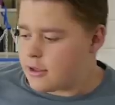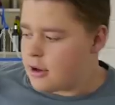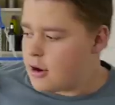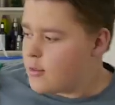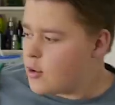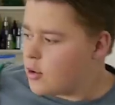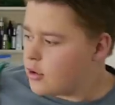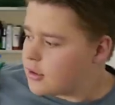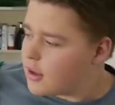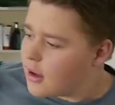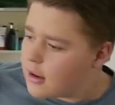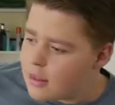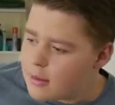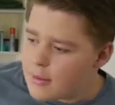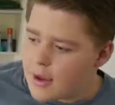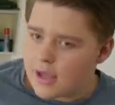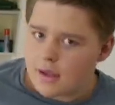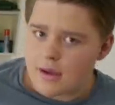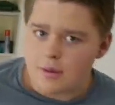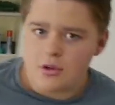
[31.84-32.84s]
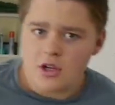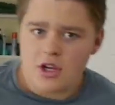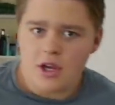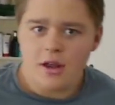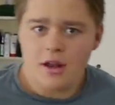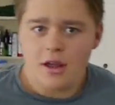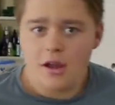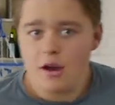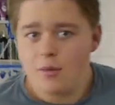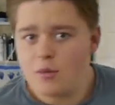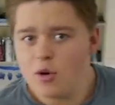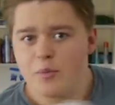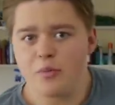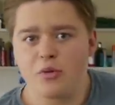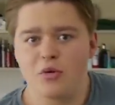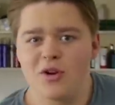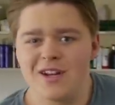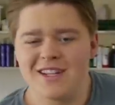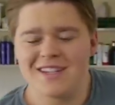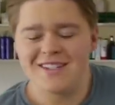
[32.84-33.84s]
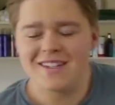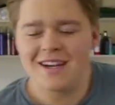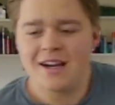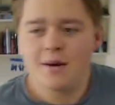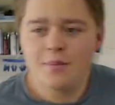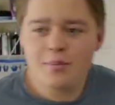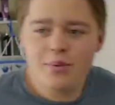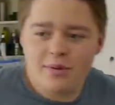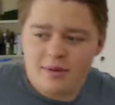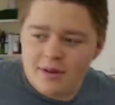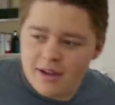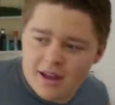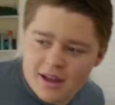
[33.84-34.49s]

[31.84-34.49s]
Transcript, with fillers: So I'm all done in the makeup chair now. I'm all prettied up,